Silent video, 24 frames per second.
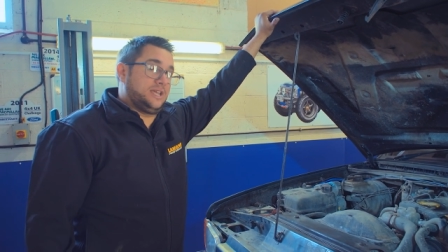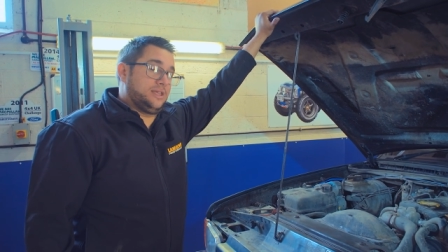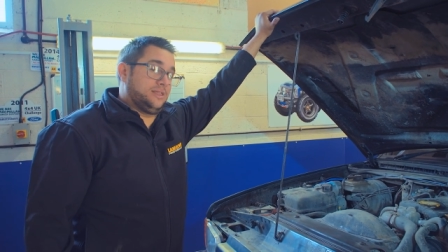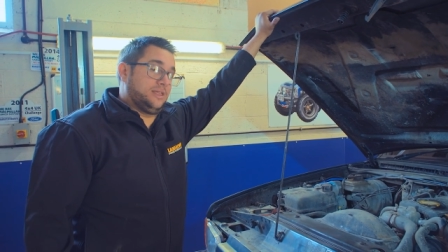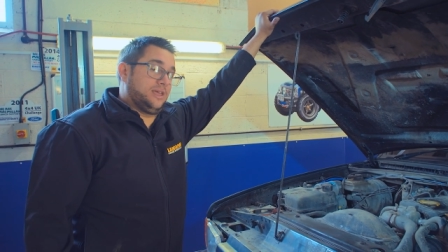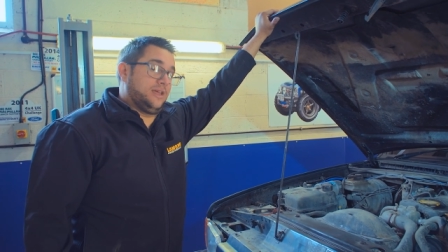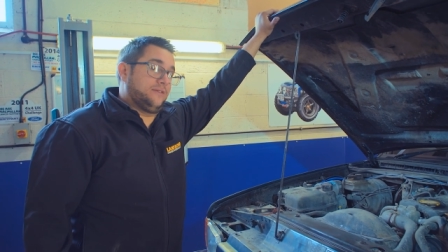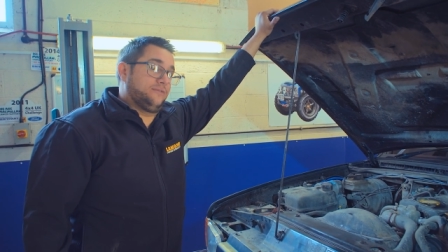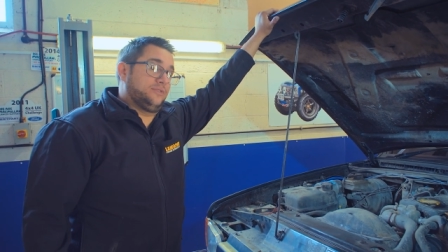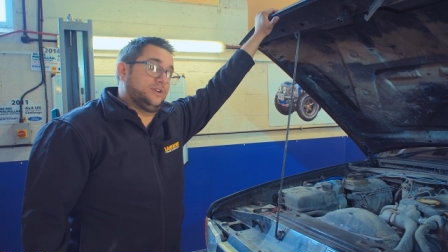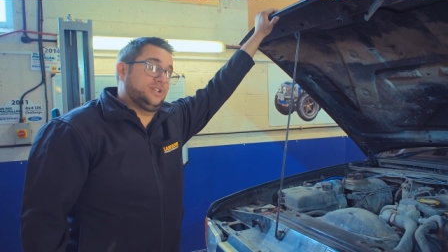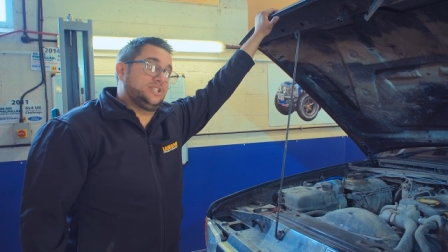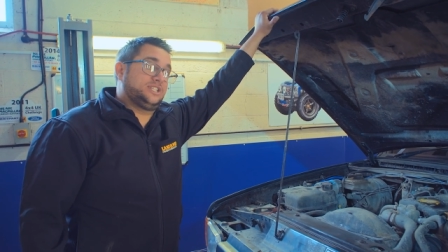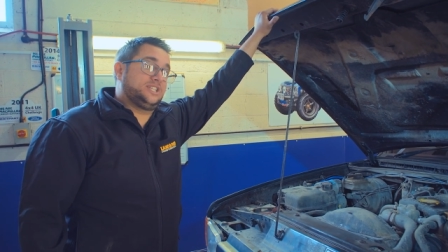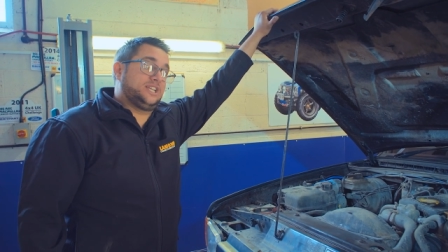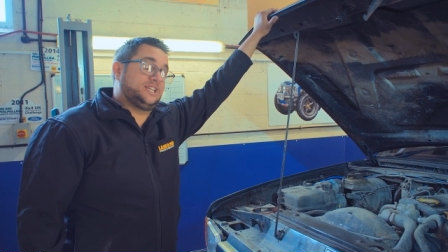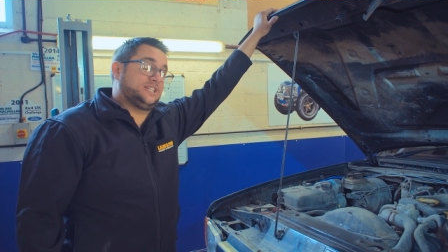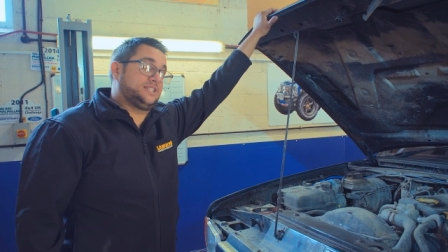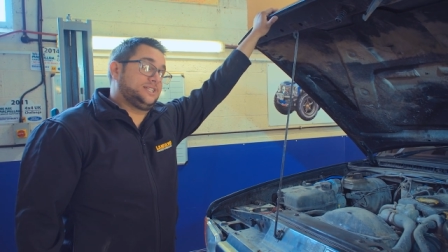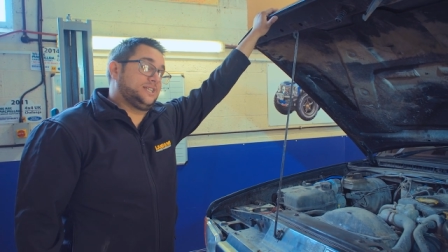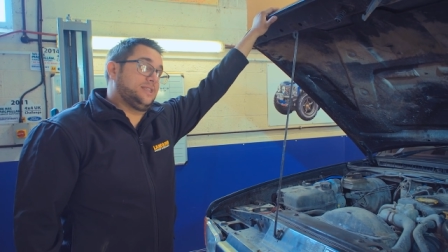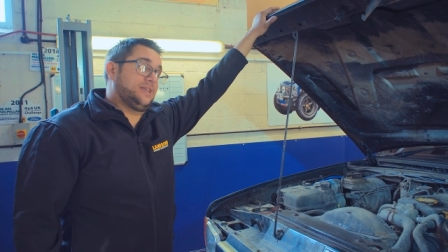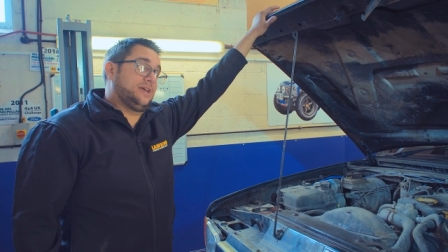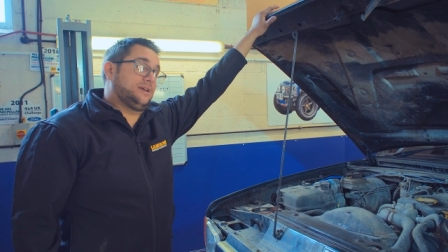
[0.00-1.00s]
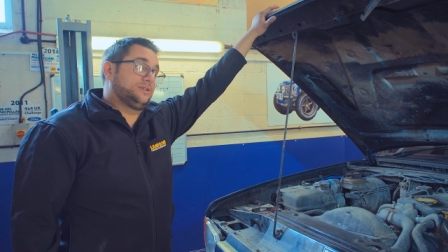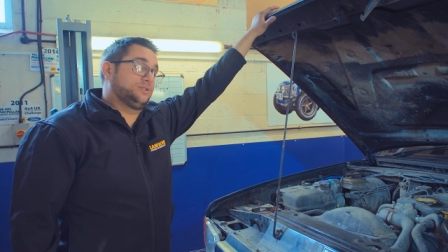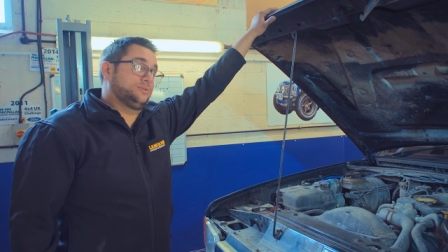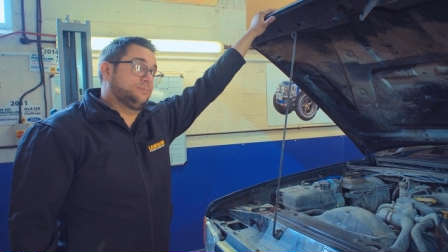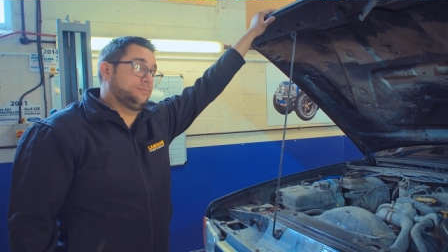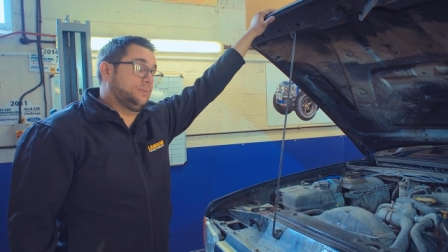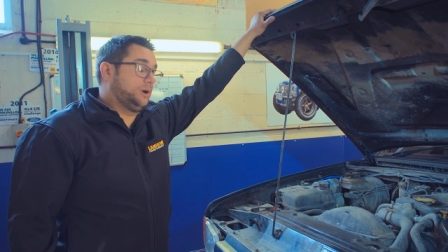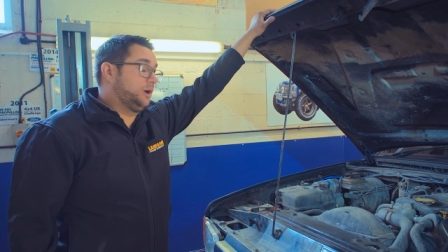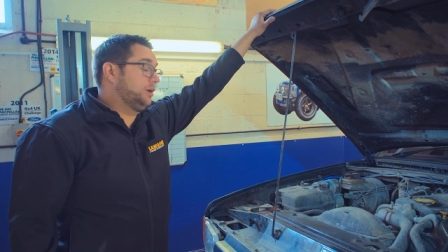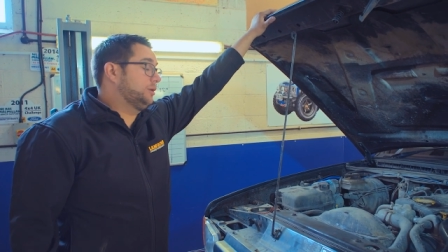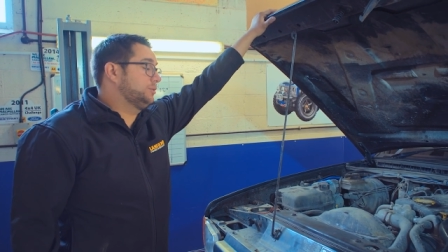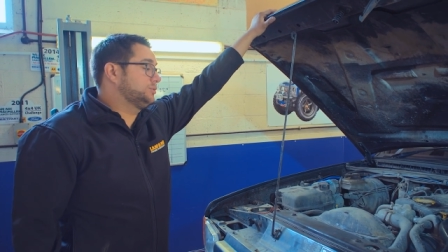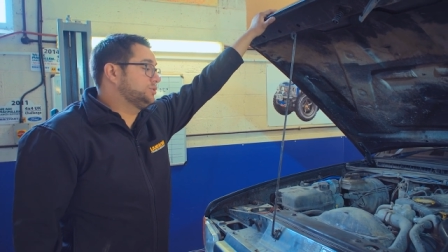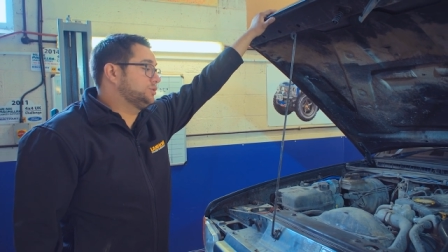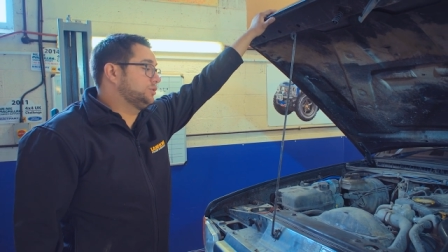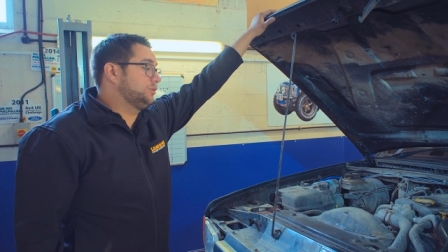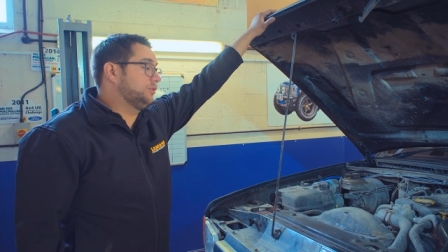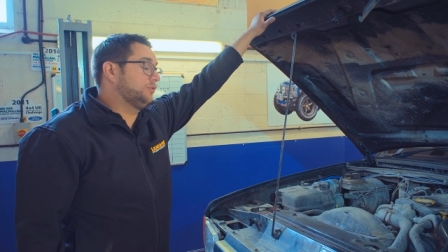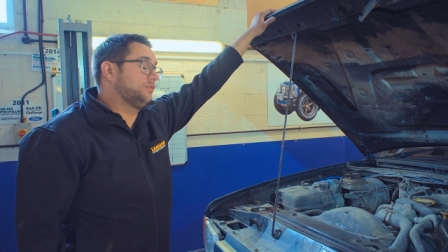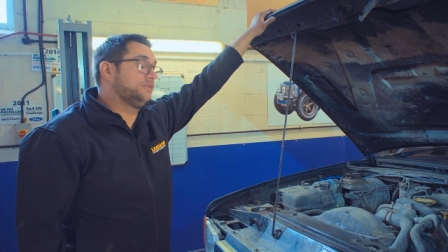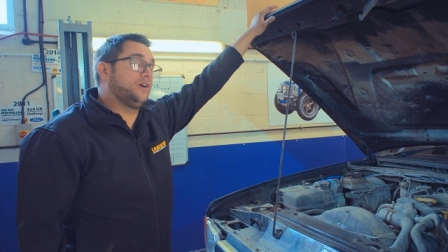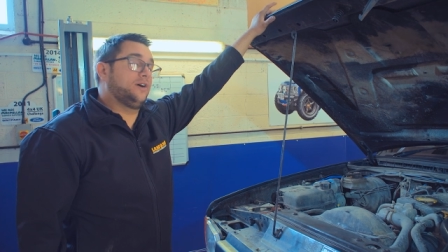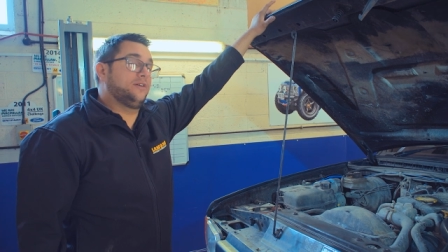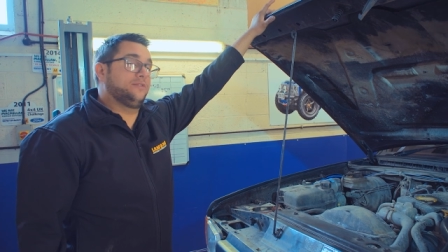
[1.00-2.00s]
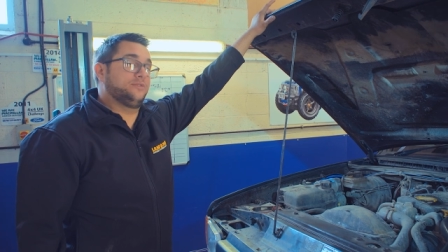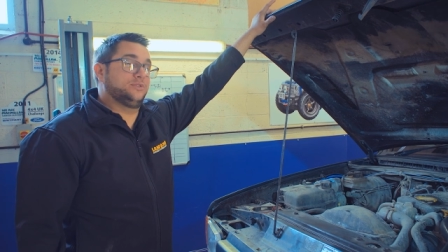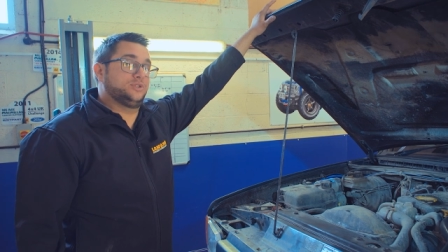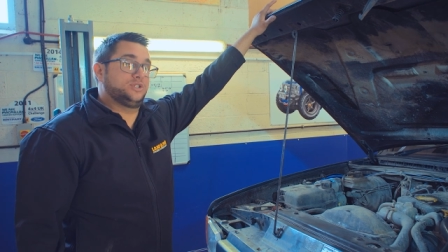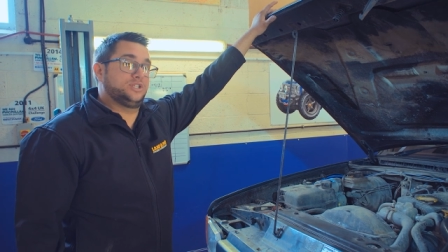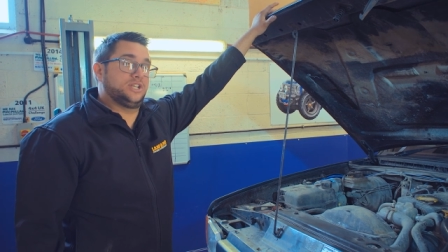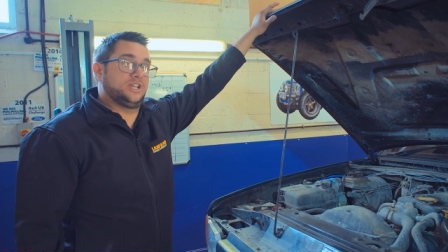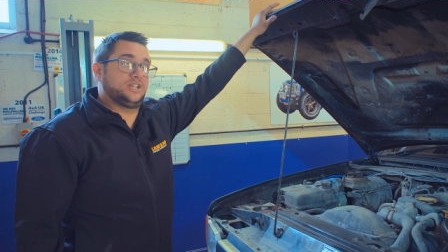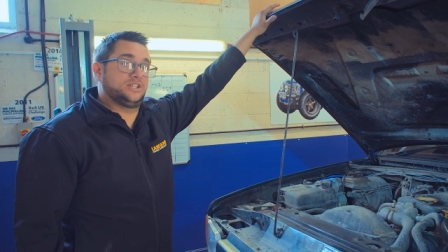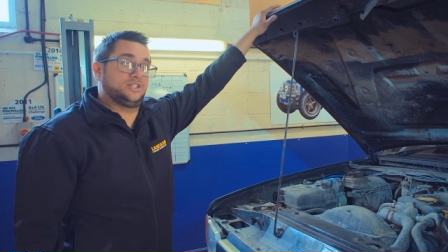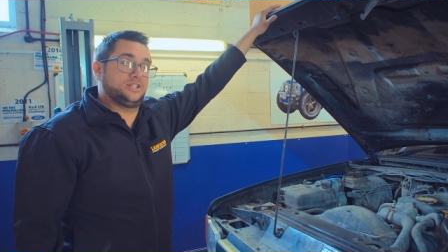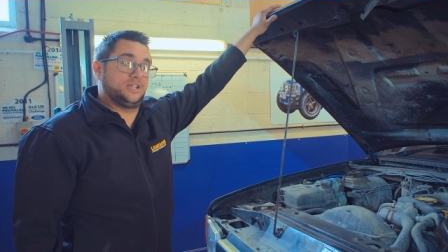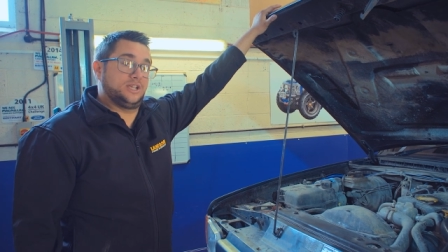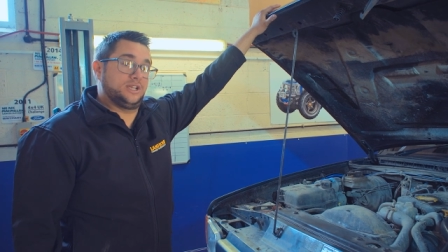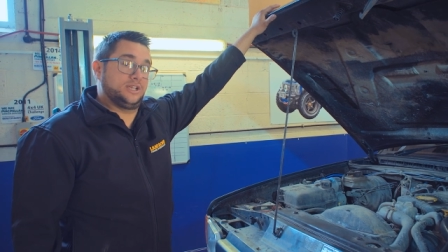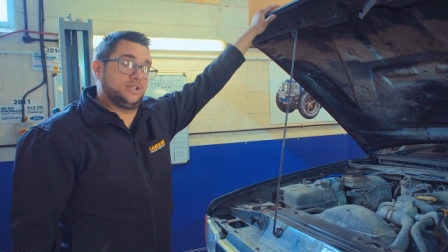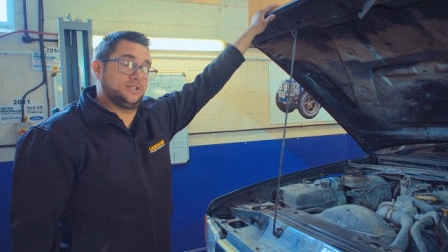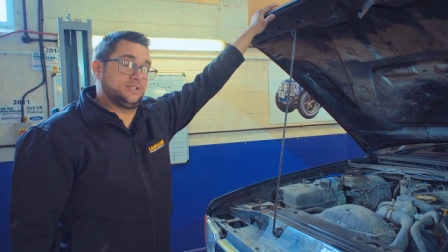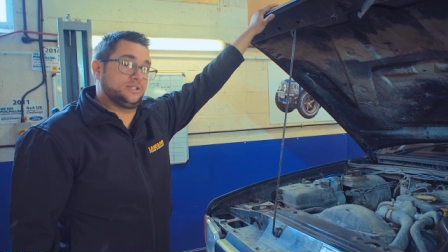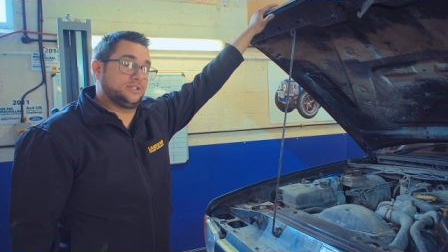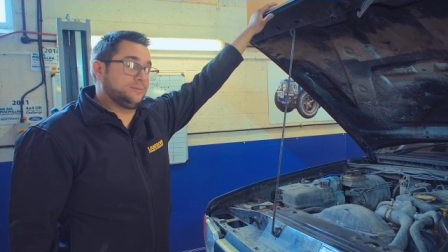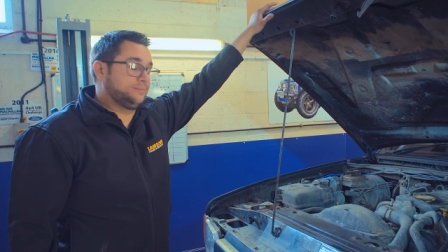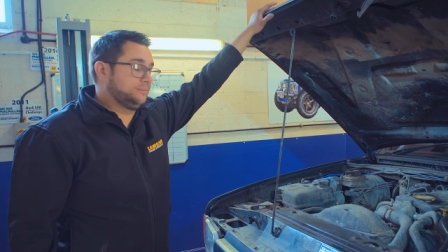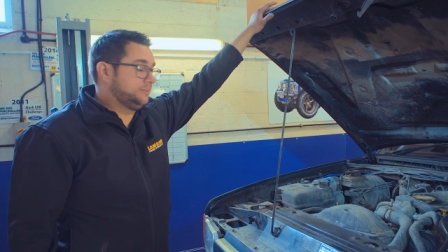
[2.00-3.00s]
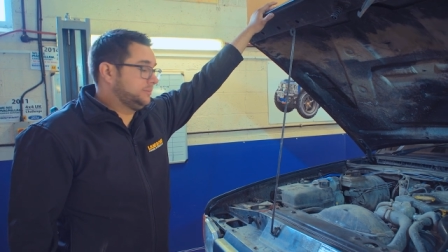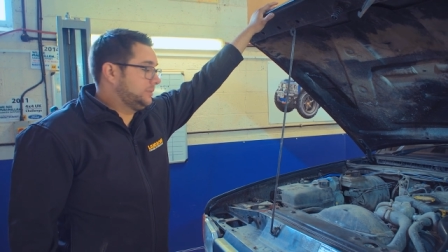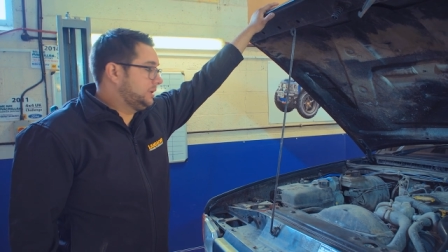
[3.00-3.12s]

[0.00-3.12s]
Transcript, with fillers: either every 60,000 miles or five or six years.